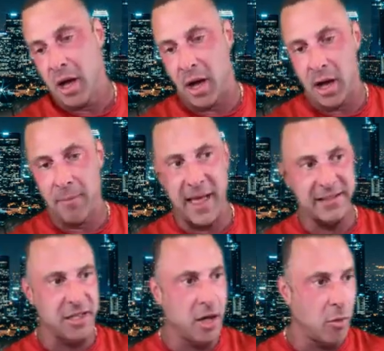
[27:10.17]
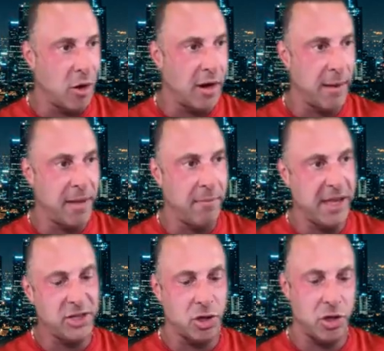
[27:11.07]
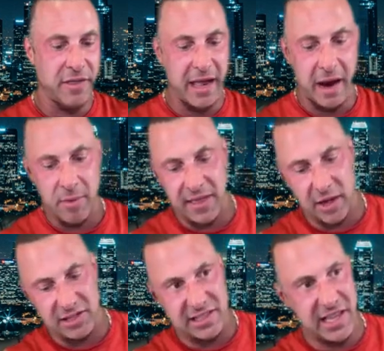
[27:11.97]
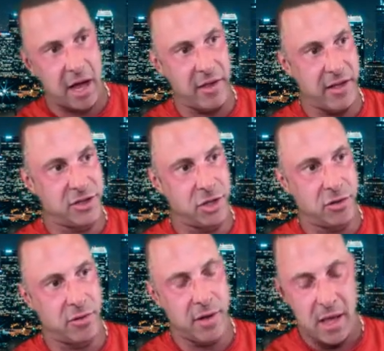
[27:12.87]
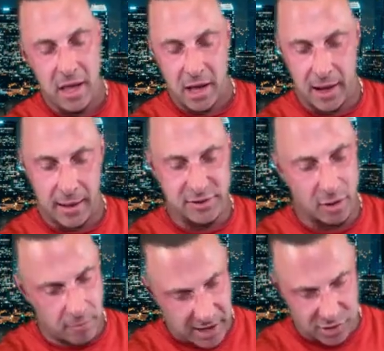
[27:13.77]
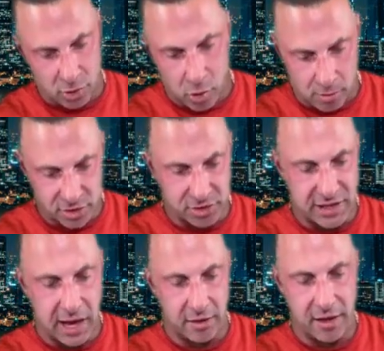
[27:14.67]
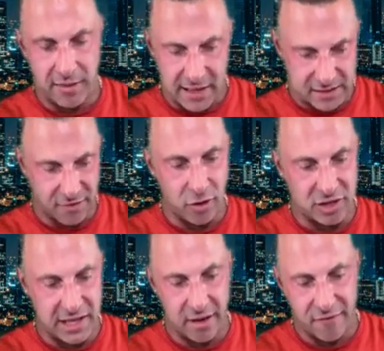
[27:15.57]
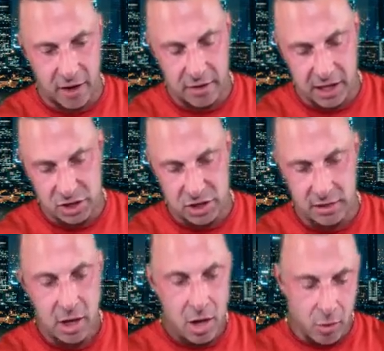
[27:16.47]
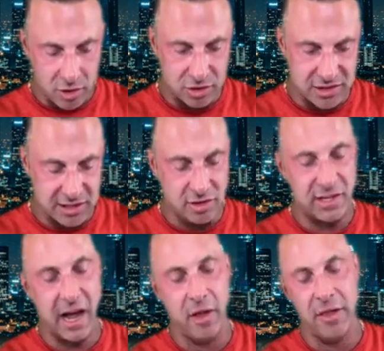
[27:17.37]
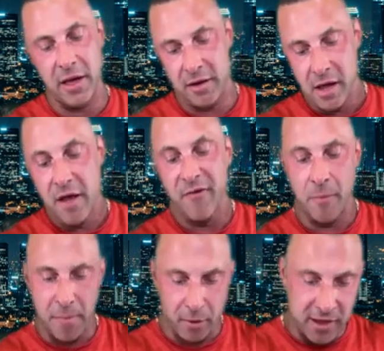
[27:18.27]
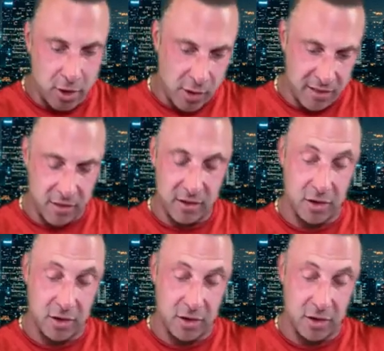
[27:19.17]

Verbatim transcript: Um, that's a good one. I mean, make sure that everything else is dialed in too. Um, so make sure hormones are dialed in. That's the first thing in foundation. Once those things are dialed in, for building clean,